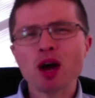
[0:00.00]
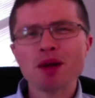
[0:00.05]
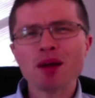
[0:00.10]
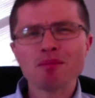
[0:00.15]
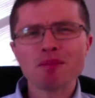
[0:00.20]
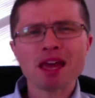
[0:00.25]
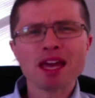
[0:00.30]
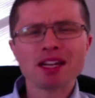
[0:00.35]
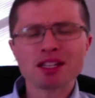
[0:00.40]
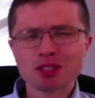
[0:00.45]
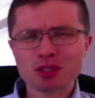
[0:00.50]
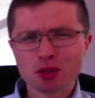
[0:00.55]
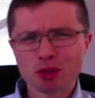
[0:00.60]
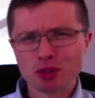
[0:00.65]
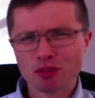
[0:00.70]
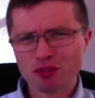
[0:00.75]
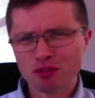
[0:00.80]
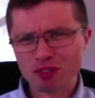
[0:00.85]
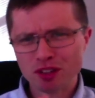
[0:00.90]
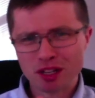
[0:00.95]
made a sort
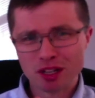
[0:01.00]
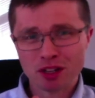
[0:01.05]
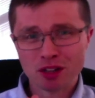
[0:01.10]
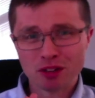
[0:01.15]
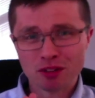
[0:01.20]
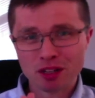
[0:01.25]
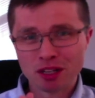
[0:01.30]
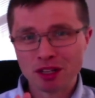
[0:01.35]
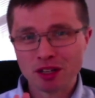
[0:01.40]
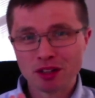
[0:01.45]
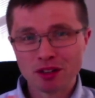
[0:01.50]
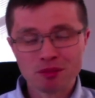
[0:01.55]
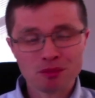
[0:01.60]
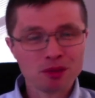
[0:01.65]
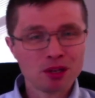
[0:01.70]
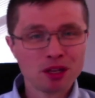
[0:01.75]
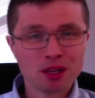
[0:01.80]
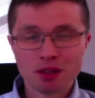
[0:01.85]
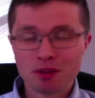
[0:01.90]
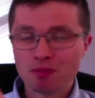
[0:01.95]
of
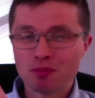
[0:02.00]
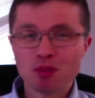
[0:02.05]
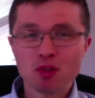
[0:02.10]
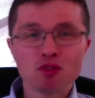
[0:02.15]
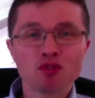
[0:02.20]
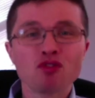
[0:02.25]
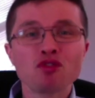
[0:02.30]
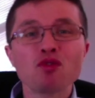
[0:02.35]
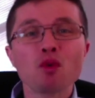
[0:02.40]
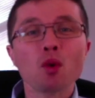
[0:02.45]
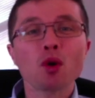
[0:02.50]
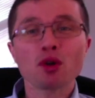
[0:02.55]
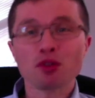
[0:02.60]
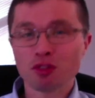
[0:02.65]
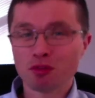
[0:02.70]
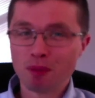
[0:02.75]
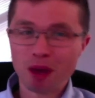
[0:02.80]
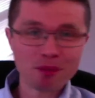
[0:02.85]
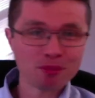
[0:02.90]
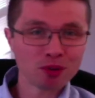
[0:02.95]
fourth
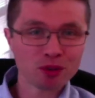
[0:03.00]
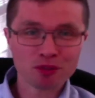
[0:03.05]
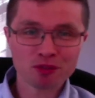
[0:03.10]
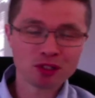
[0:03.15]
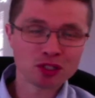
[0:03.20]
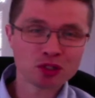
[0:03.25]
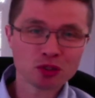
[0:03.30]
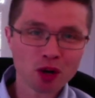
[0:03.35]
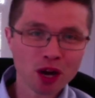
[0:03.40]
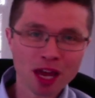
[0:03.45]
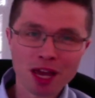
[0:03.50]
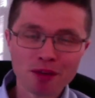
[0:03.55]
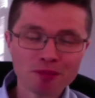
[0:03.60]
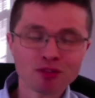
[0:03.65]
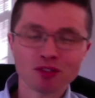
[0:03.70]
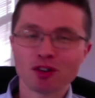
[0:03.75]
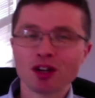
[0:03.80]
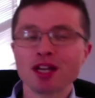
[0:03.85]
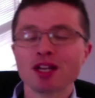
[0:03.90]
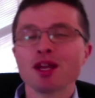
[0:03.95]
member of the
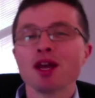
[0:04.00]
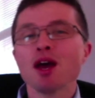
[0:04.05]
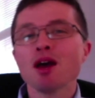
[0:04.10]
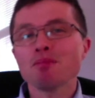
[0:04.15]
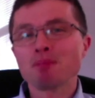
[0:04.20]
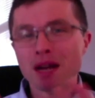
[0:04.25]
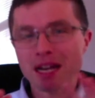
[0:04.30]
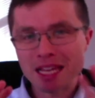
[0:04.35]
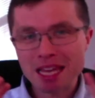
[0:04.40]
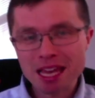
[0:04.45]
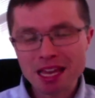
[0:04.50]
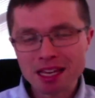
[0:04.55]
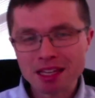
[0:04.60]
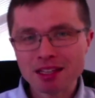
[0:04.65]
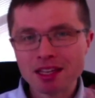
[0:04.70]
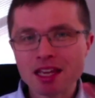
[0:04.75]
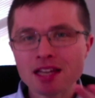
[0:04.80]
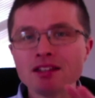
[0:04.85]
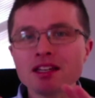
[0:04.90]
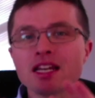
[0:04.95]
triumvirate, but
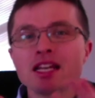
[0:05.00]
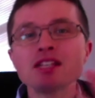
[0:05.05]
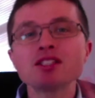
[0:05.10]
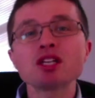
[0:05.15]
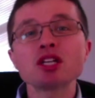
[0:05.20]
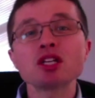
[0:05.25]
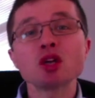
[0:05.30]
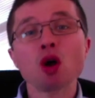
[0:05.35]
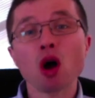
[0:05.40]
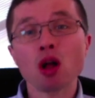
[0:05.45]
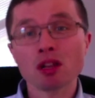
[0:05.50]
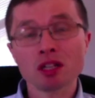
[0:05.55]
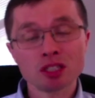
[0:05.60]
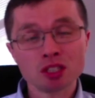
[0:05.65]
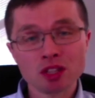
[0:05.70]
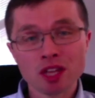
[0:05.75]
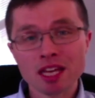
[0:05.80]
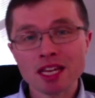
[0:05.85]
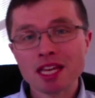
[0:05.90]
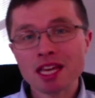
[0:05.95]
it is acknowledged
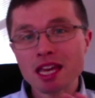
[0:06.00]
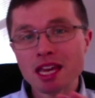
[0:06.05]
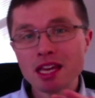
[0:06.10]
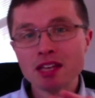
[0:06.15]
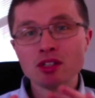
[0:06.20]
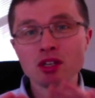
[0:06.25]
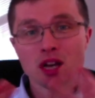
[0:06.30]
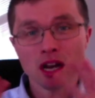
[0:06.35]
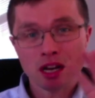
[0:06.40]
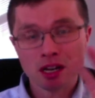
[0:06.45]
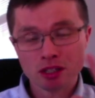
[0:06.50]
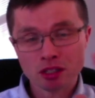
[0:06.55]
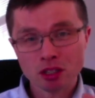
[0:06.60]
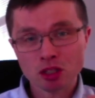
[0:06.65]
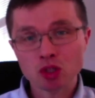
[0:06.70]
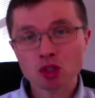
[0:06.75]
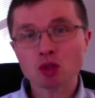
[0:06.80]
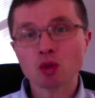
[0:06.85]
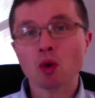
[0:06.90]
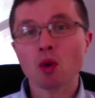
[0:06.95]
that he
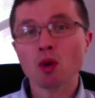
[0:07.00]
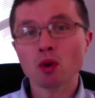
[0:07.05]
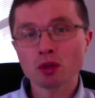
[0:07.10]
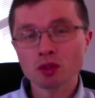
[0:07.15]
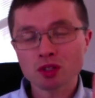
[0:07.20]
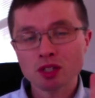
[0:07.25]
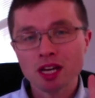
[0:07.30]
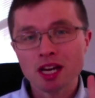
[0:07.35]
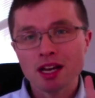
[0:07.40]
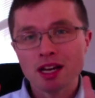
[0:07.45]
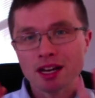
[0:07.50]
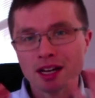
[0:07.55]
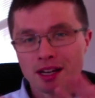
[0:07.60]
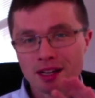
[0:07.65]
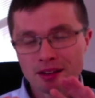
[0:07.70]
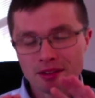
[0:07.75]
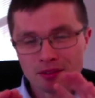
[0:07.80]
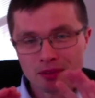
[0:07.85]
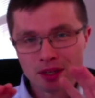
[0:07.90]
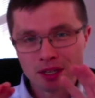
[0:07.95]
controls
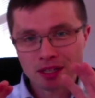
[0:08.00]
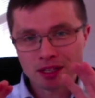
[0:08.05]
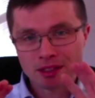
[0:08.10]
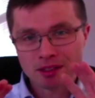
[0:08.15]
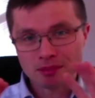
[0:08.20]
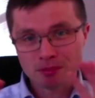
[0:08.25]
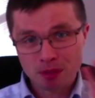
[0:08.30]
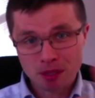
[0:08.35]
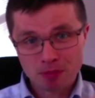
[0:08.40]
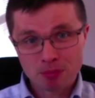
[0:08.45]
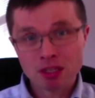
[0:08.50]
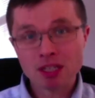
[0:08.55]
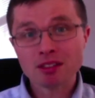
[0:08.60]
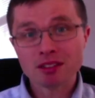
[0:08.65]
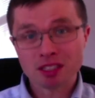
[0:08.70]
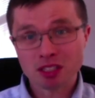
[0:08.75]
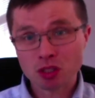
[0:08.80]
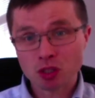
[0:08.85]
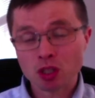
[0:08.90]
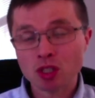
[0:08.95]
particularly
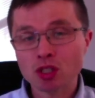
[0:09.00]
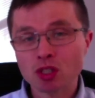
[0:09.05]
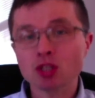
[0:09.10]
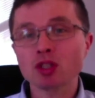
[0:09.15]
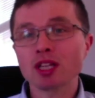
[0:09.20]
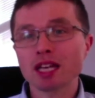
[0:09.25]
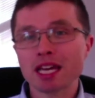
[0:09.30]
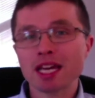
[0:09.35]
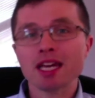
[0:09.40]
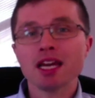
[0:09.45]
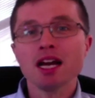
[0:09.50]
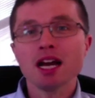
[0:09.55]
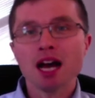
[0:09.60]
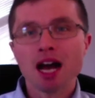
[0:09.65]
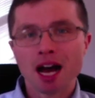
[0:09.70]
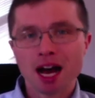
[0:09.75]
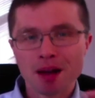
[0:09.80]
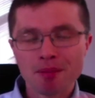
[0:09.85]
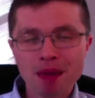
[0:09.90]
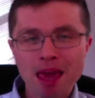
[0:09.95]
Sicily,
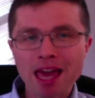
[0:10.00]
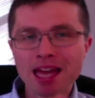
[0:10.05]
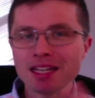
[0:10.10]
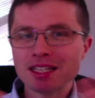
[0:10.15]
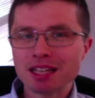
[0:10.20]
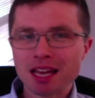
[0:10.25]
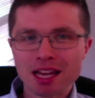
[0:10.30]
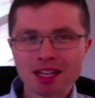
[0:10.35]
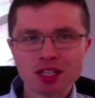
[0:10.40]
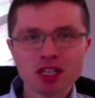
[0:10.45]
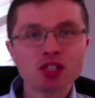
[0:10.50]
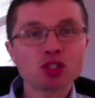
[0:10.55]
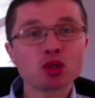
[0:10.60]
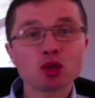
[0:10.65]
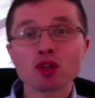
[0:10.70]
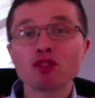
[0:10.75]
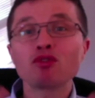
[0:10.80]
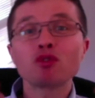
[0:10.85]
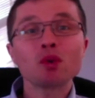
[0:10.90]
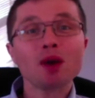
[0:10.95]
and his
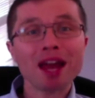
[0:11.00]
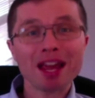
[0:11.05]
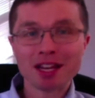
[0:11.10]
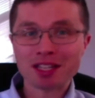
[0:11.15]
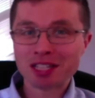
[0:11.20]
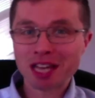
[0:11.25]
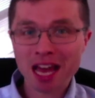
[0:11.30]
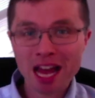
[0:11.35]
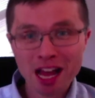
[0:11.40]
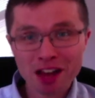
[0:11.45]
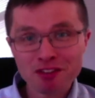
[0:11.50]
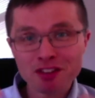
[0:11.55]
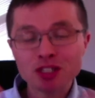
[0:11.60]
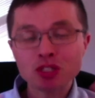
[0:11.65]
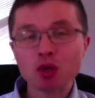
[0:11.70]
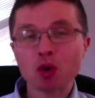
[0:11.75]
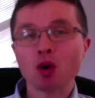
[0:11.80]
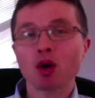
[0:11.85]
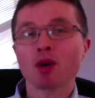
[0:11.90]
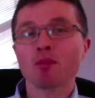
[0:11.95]
sort of right to have his
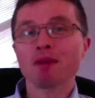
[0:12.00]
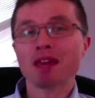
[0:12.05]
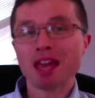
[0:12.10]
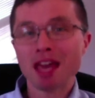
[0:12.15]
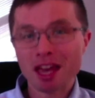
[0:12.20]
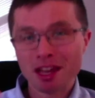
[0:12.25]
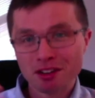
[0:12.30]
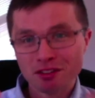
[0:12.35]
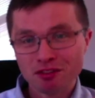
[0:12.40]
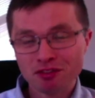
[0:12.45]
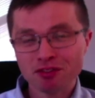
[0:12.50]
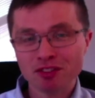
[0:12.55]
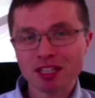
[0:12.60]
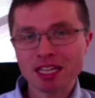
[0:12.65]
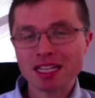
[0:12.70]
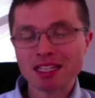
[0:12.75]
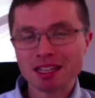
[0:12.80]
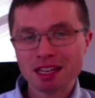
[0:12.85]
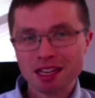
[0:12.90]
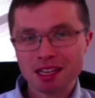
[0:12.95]
army and
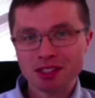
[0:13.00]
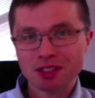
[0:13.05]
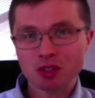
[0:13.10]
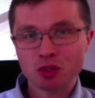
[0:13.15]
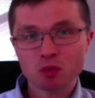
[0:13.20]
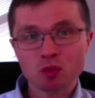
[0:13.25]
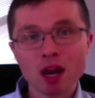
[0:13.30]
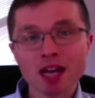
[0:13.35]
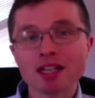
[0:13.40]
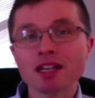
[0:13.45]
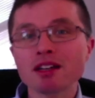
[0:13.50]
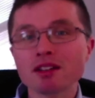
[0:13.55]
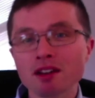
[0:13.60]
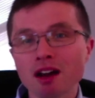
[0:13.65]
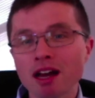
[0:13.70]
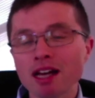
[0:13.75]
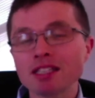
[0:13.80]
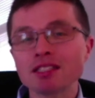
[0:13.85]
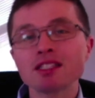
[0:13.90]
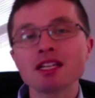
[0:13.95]
fleet is
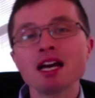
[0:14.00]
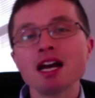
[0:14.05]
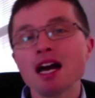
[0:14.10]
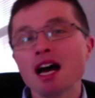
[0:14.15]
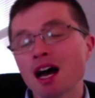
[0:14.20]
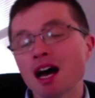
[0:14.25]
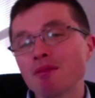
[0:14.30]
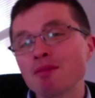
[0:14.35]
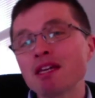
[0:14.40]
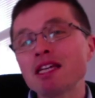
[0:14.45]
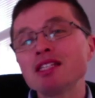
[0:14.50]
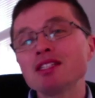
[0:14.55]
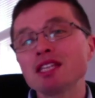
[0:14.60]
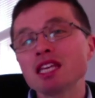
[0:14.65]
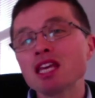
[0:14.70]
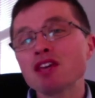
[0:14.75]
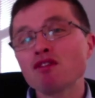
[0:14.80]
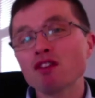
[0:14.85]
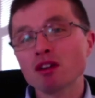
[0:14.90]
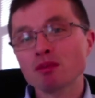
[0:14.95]
recognized. He's
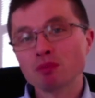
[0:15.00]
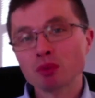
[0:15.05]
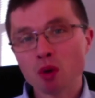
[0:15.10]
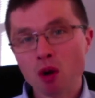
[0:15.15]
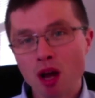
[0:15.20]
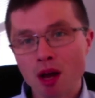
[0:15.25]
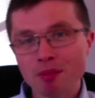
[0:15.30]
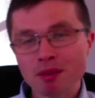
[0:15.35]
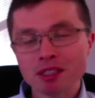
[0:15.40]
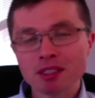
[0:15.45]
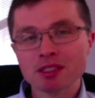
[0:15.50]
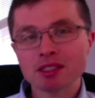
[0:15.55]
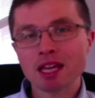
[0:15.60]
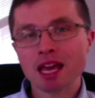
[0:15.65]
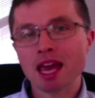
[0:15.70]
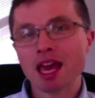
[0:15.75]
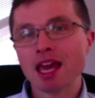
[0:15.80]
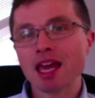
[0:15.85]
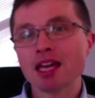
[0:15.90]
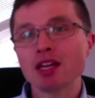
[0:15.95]
even promised
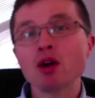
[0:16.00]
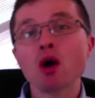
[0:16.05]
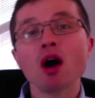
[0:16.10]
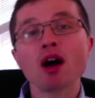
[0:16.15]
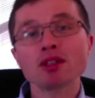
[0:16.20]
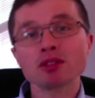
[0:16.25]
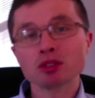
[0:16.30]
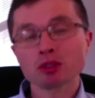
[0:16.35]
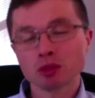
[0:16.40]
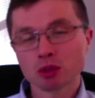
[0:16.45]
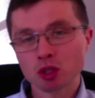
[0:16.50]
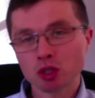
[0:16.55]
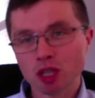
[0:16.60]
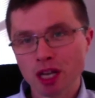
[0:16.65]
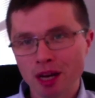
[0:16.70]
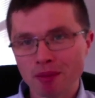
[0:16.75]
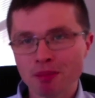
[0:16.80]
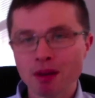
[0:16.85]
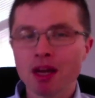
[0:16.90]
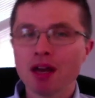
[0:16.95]
a
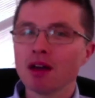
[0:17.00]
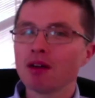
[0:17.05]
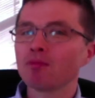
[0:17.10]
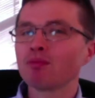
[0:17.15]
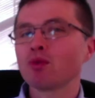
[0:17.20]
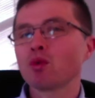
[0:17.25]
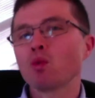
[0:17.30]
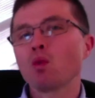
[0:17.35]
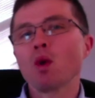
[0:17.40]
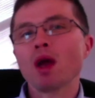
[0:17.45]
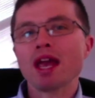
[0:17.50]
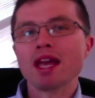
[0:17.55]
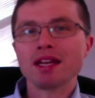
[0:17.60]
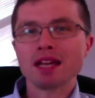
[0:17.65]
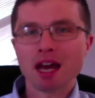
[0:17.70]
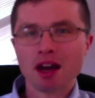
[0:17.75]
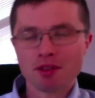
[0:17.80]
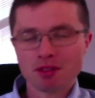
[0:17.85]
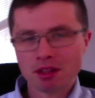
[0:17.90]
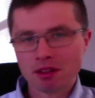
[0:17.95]
consulship way
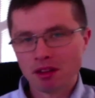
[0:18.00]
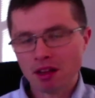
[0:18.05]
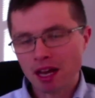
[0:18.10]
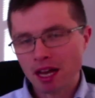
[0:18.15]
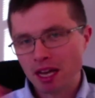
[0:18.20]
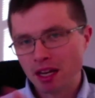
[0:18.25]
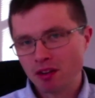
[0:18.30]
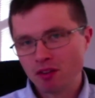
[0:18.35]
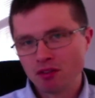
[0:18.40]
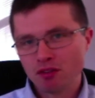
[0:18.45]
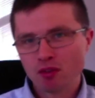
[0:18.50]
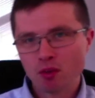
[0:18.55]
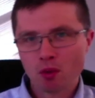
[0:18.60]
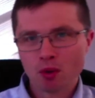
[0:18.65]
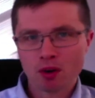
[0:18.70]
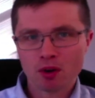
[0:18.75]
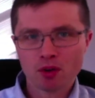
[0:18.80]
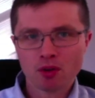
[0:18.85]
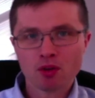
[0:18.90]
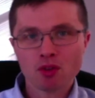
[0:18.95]
down the line
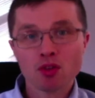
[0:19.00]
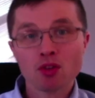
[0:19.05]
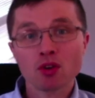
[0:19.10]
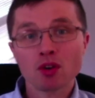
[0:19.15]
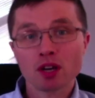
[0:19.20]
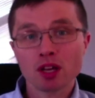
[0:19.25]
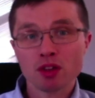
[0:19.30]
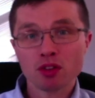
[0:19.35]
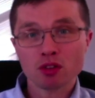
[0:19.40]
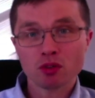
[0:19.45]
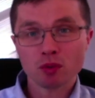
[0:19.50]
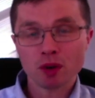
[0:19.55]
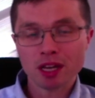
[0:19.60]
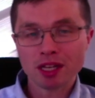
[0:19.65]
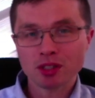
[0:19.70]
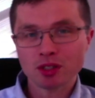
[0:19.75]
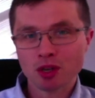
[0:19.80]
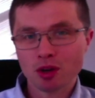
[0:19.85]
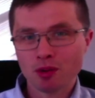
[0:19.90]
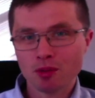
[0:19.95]
for 33.
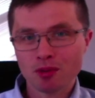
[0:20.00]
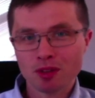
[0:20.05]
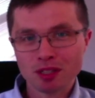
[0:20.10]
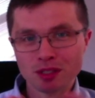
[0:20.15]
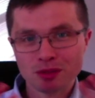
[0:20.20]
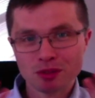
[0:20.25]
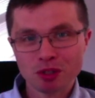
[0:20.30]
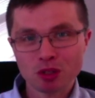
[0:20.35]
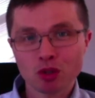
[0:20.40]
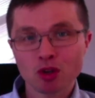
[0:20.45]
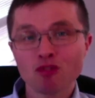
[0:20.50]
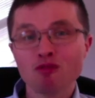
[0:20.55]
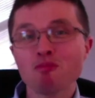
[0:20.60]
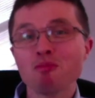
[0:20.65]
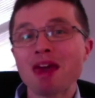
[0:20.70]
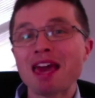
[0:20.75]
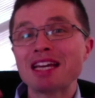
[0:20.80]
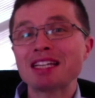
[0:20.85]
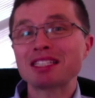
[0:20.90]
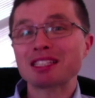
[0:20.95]
So this sort of
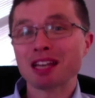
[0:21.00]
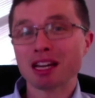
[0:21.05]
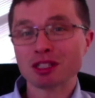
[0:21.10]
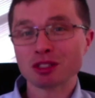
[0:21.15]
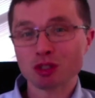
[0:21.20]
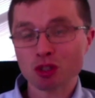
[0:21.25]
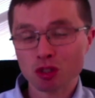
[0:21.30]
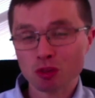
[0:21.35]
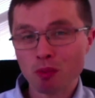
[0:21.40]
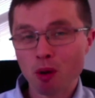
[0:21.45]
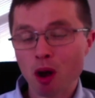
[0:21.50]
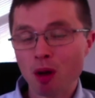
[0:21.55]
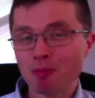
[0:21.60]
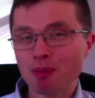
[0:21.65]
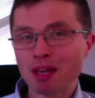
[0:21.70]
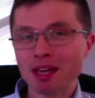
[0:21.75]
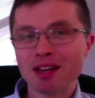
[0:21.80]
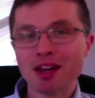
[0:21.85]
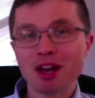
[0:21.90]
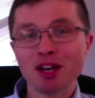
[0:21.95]
makes Sextus
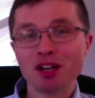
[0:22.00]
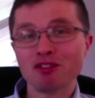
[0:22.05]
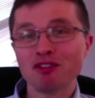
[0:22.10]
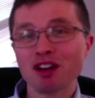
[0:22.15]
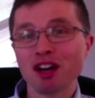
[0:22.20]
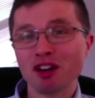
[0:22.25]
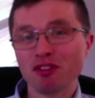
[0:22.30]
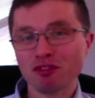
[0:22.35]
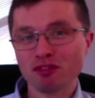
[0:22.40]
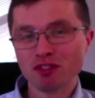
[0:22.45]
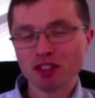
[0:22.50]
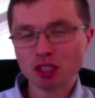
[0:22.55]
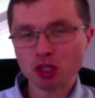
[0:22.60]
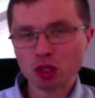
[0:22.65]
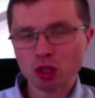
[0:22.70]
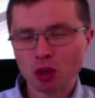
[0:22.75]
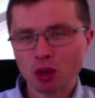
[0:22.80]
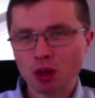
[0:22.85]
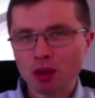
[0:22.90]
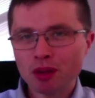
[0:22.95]
Pompey kind of
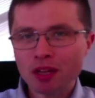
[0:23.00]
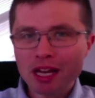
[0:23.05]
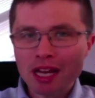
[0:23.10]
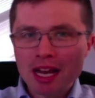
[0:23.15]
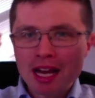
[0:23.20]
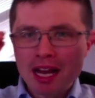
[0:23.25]
official.